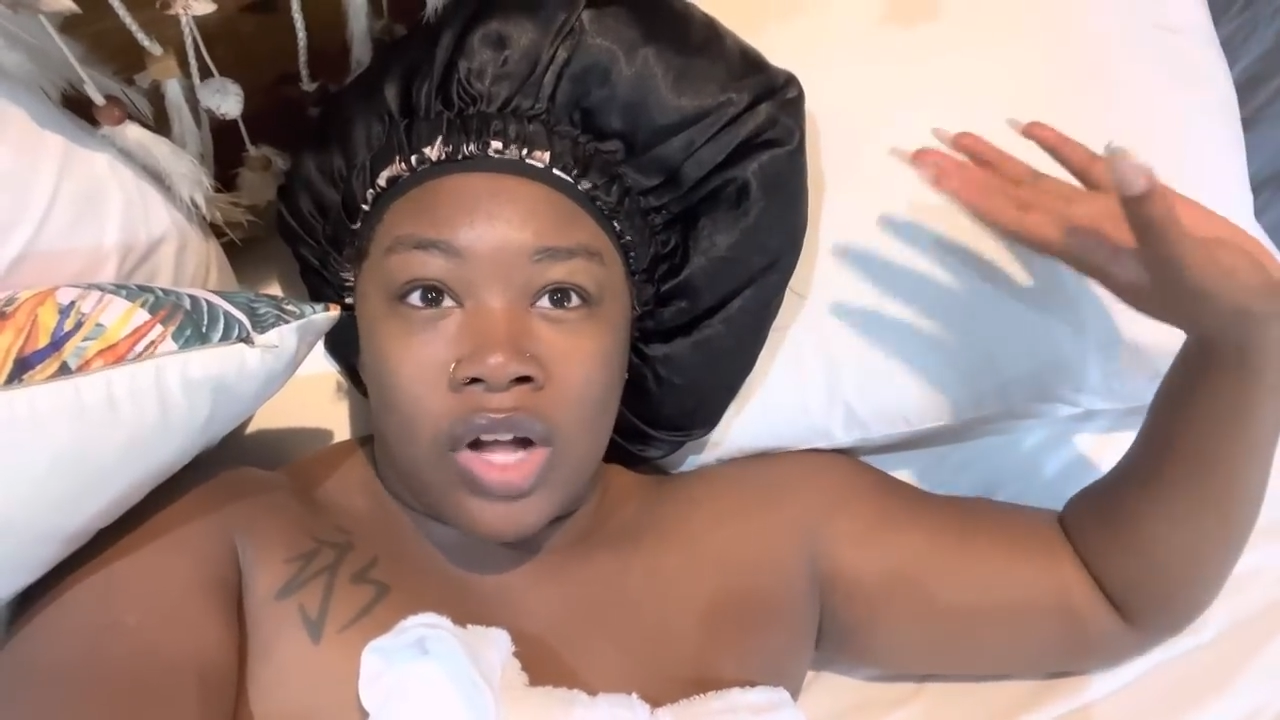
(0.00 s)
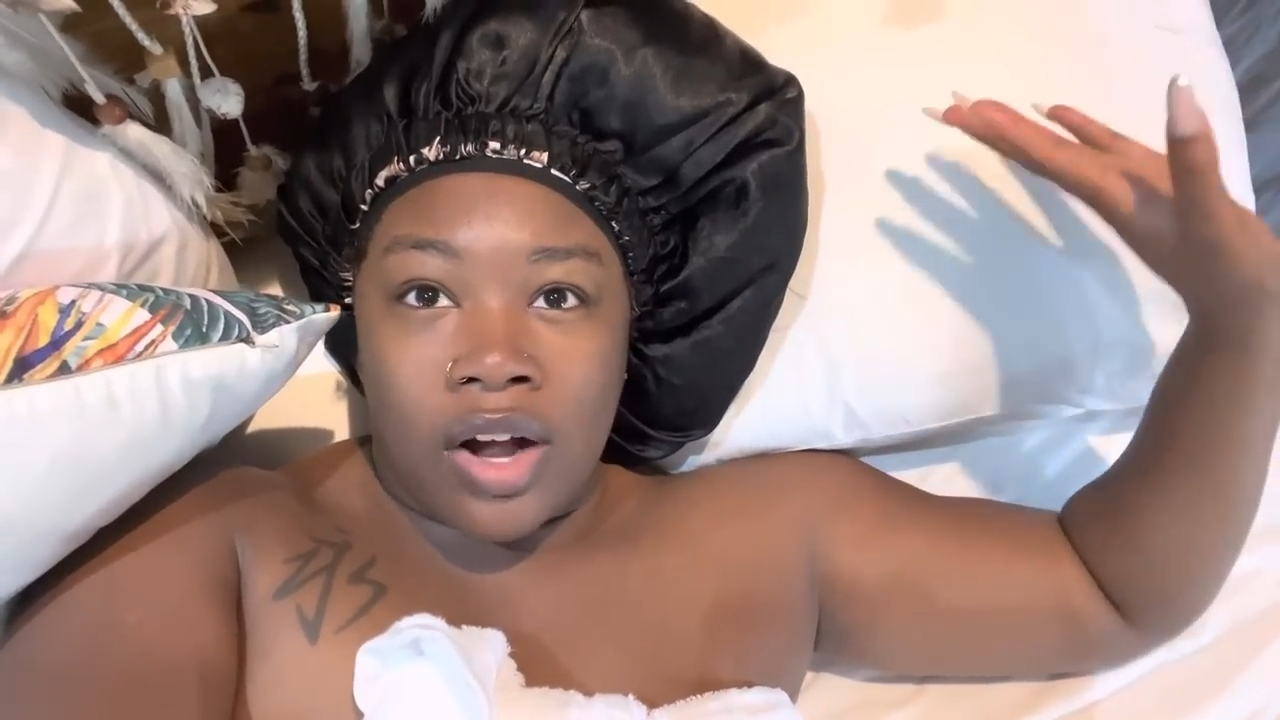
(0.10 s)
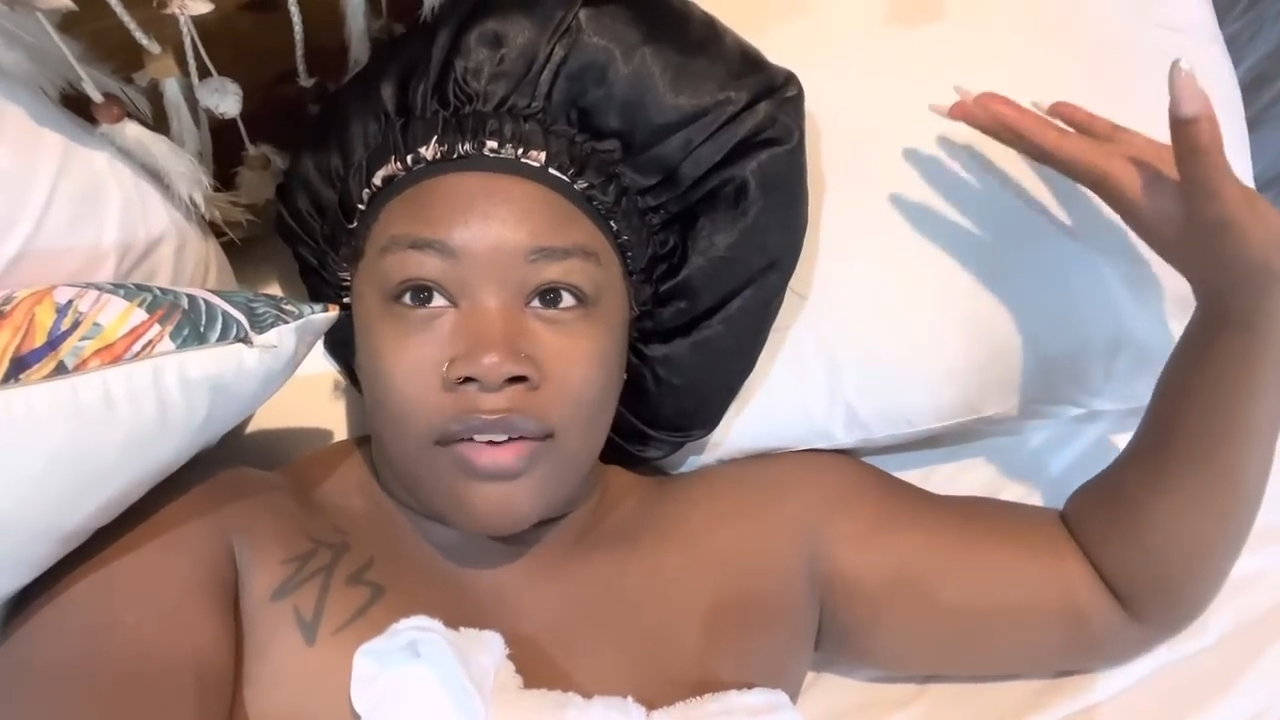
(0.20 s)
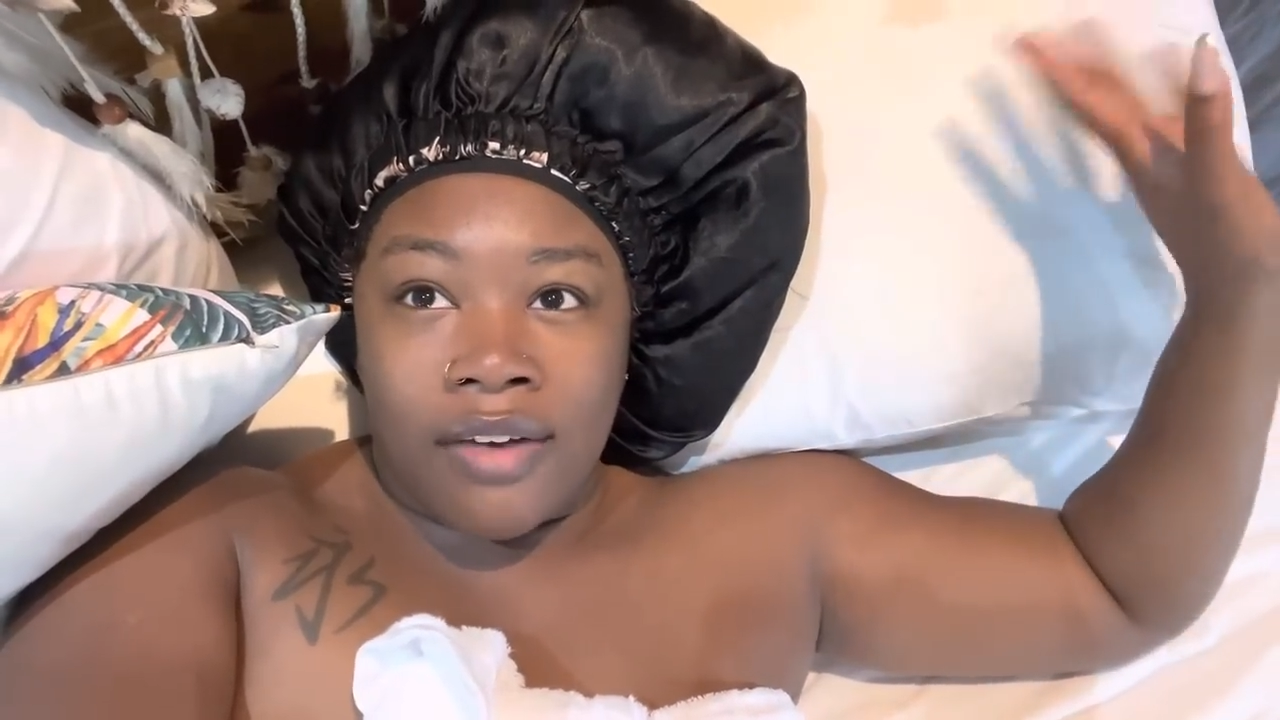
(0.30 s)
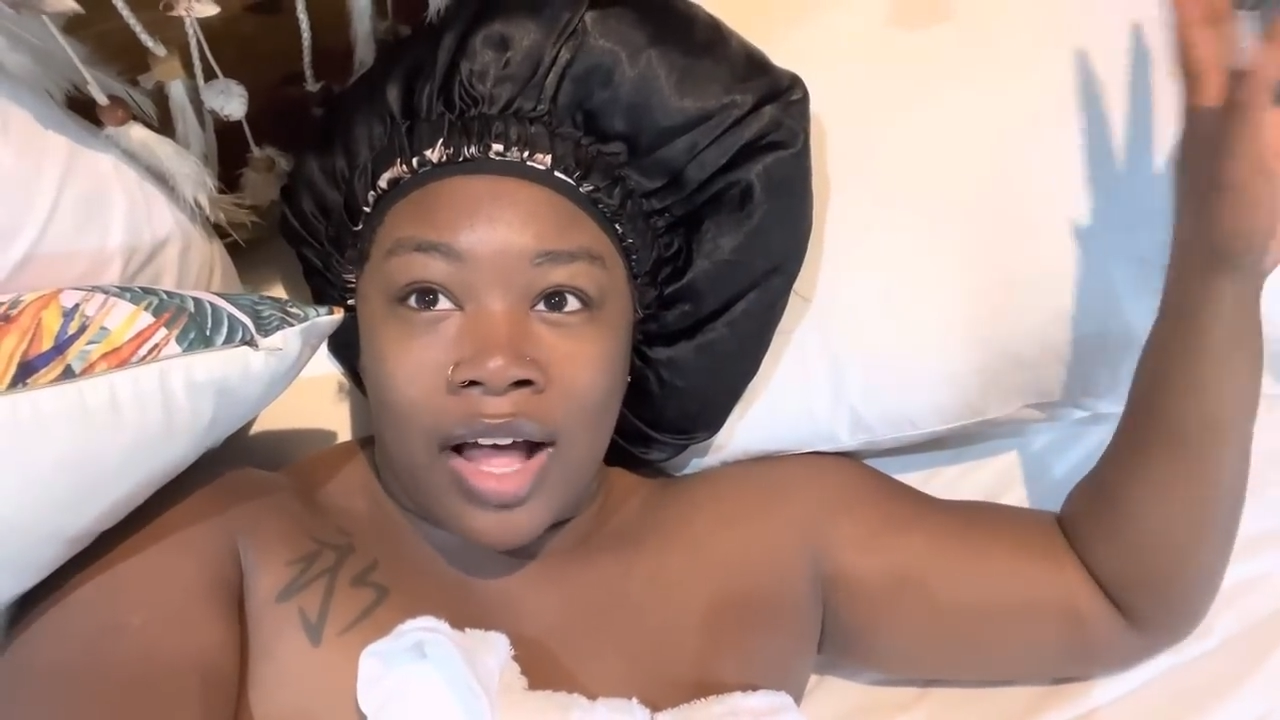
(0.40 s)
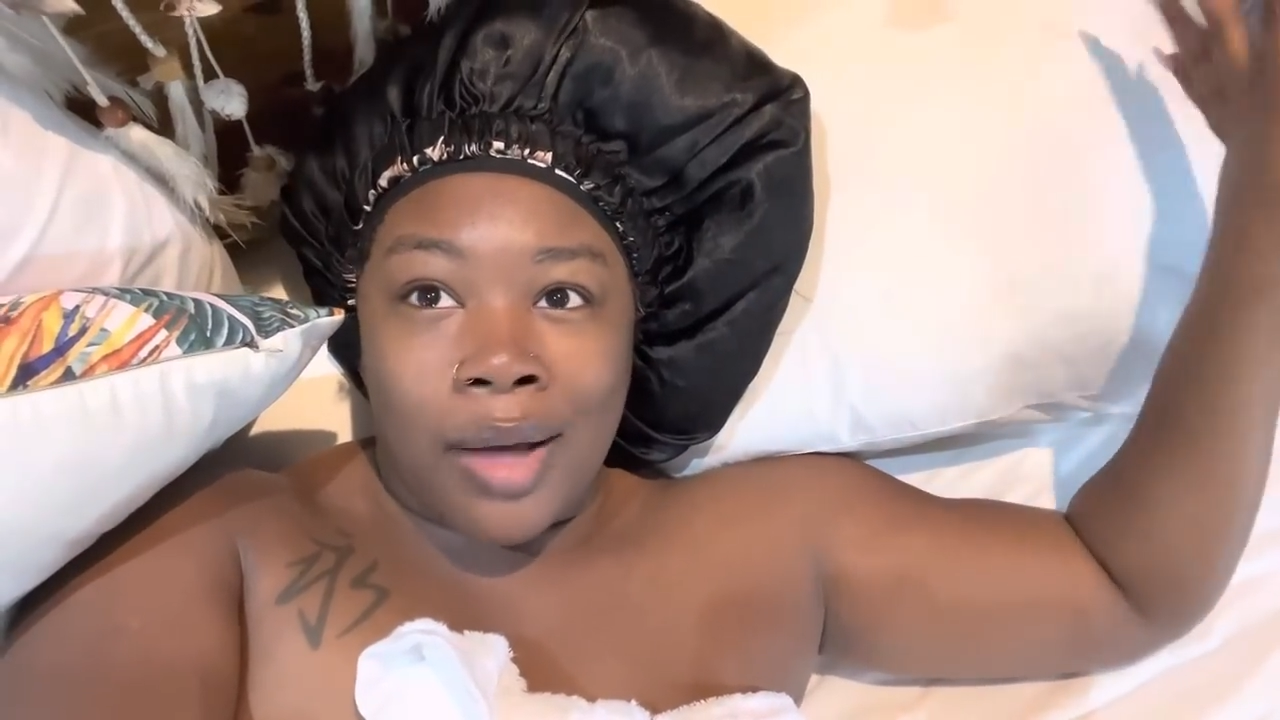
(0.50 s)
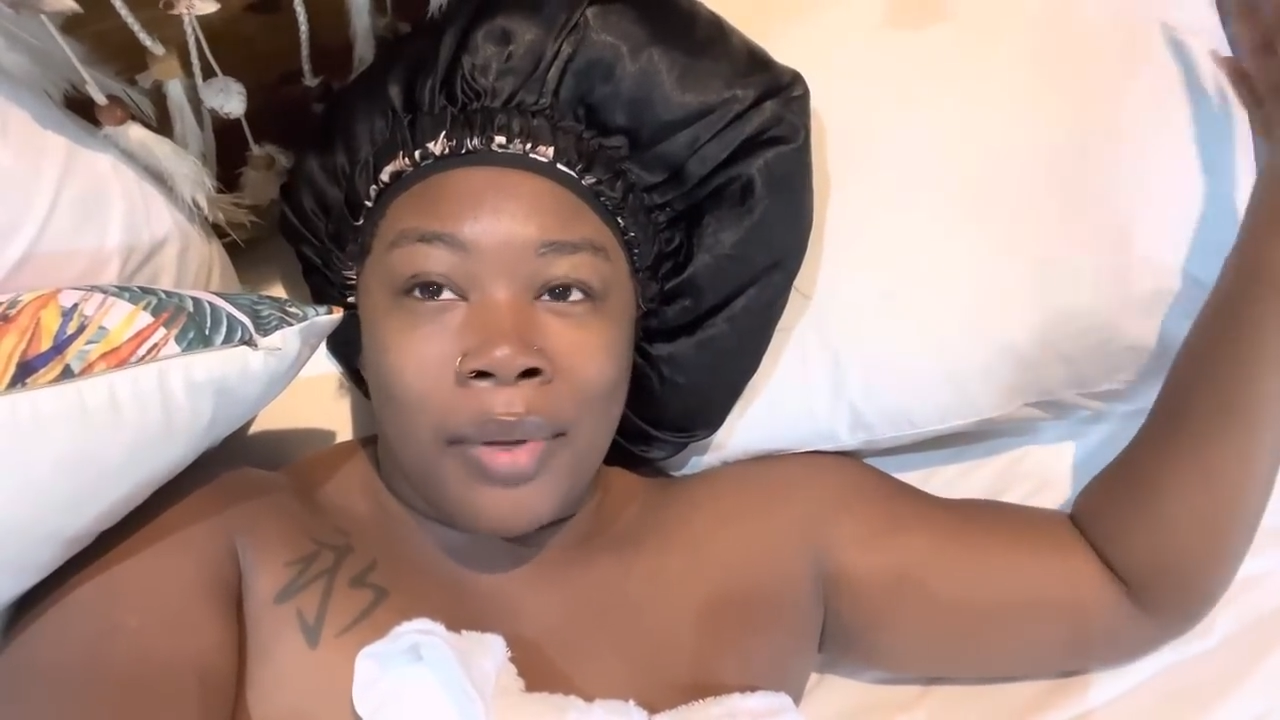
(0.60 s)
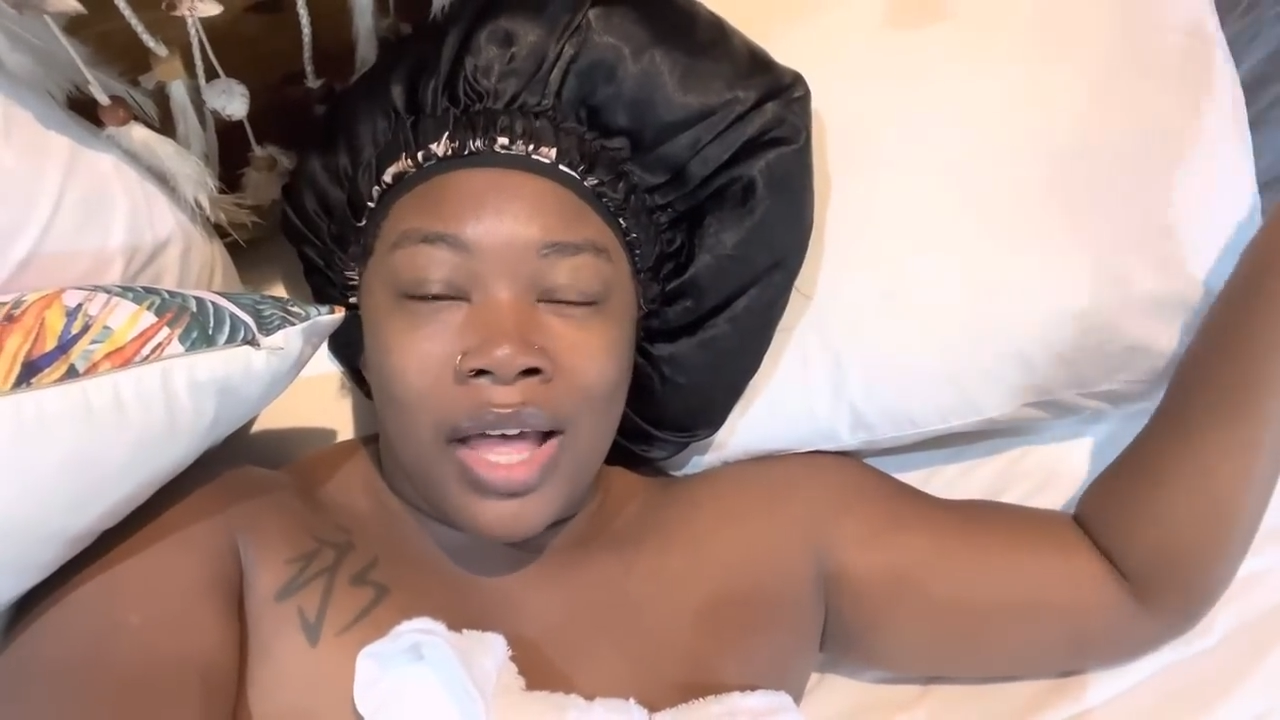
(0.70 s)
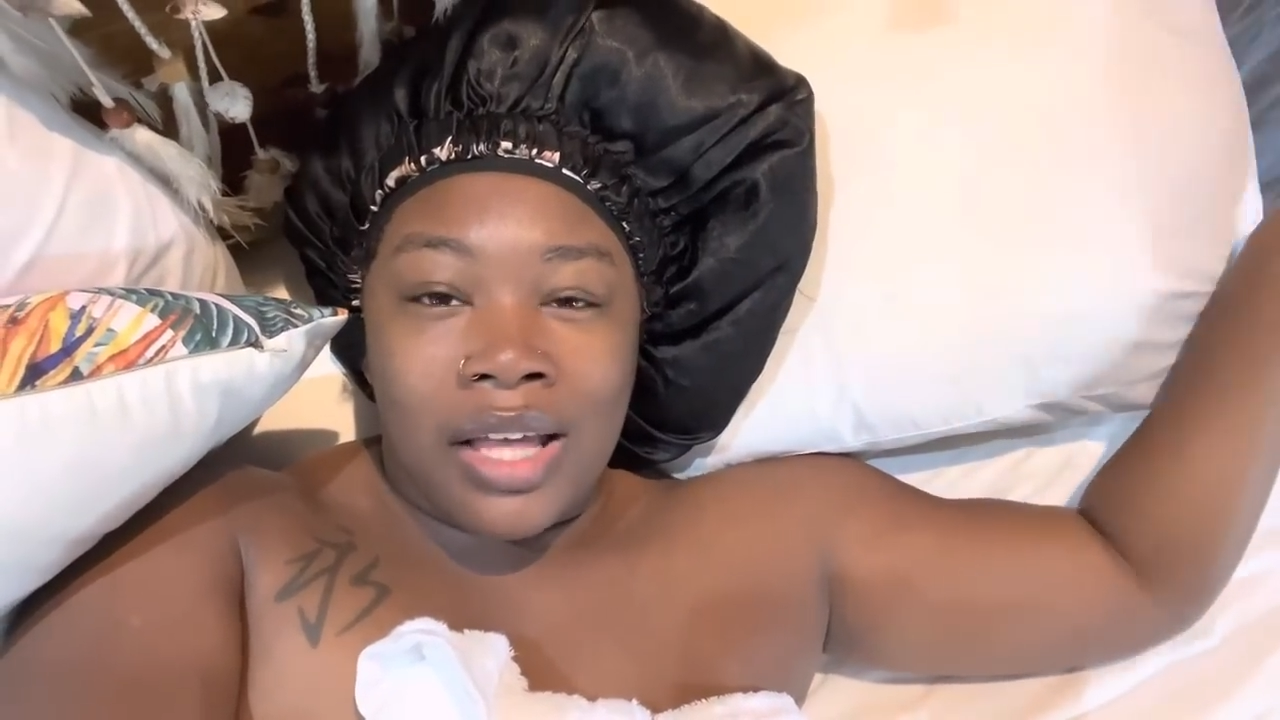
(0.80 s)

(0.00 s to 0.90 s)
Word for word: are a vibe.